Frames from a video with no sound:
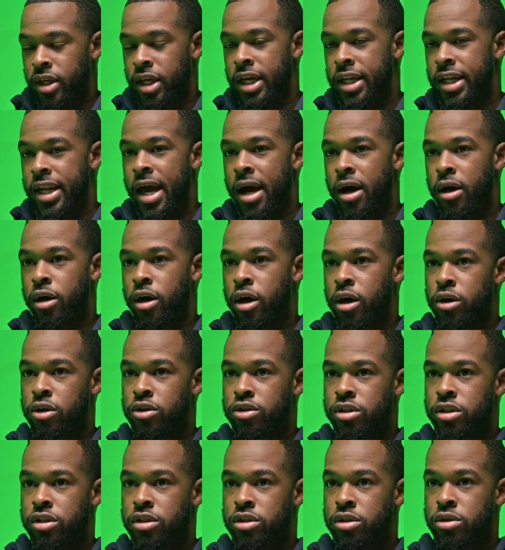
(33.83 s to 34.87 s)
it now
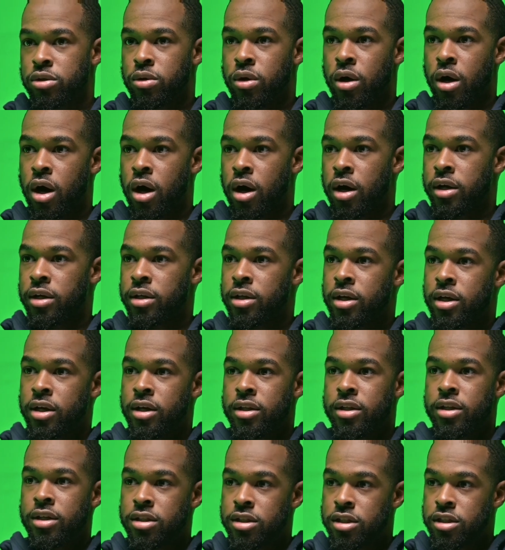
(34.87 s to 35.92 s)
goes into, all right,
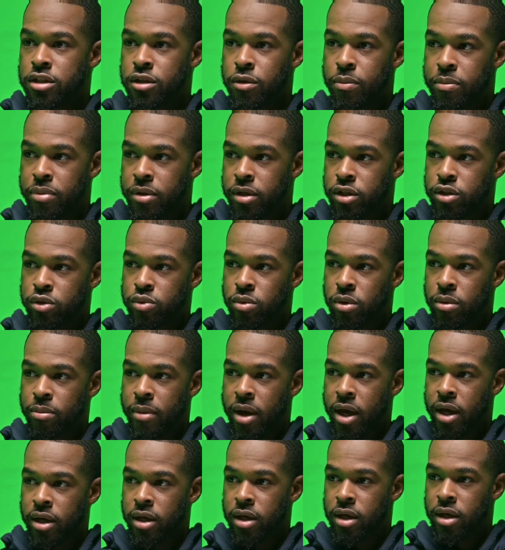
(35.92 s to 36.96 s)
this is the piece we're
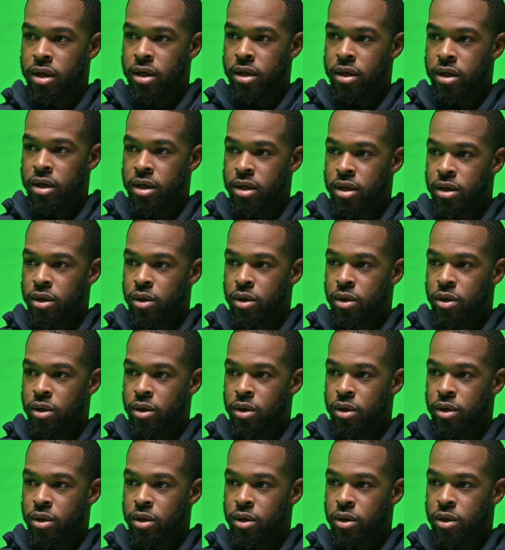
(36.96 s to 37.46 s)
making.